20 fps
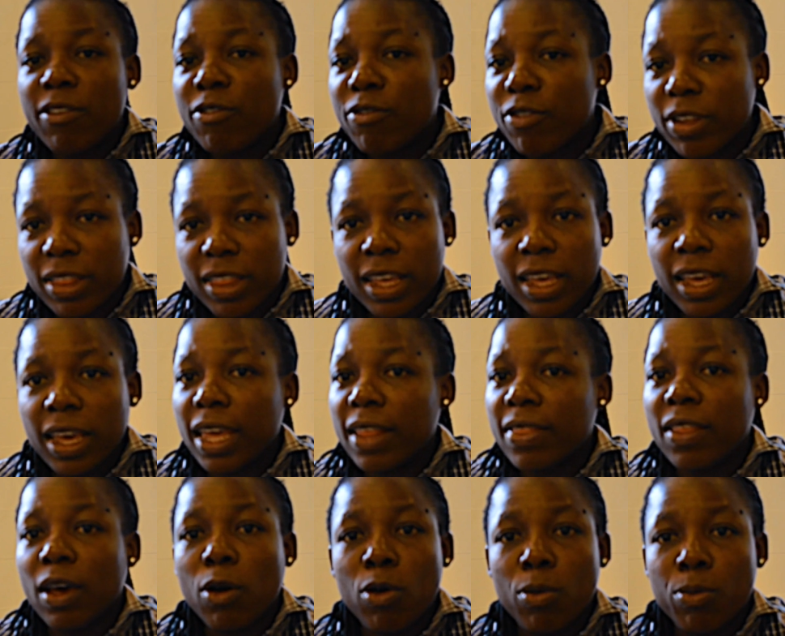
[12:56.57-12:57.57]
everything
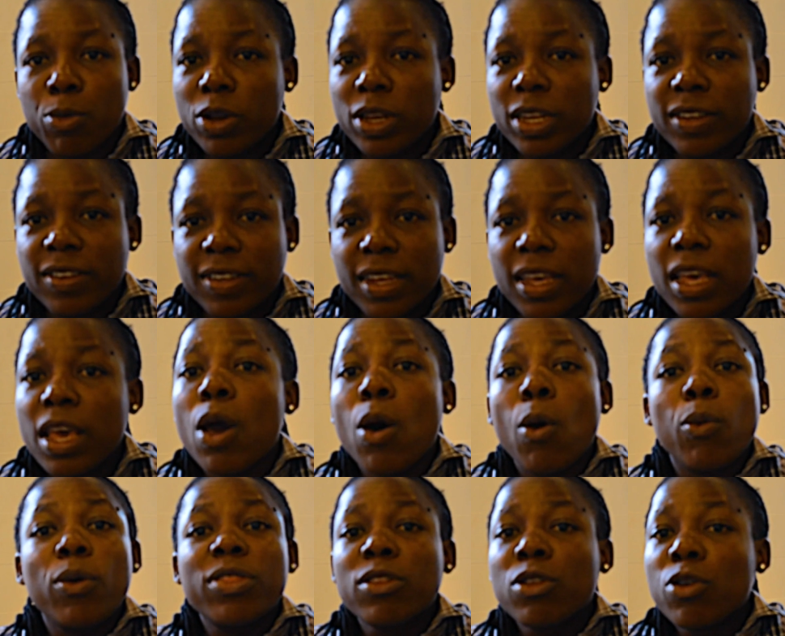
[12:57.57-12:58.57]
in the community
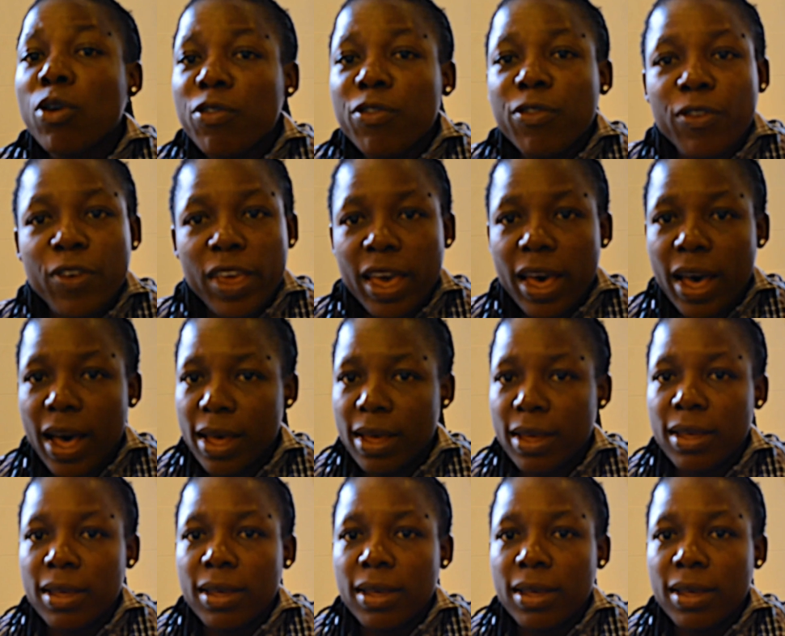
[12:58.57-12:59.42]
with no fear.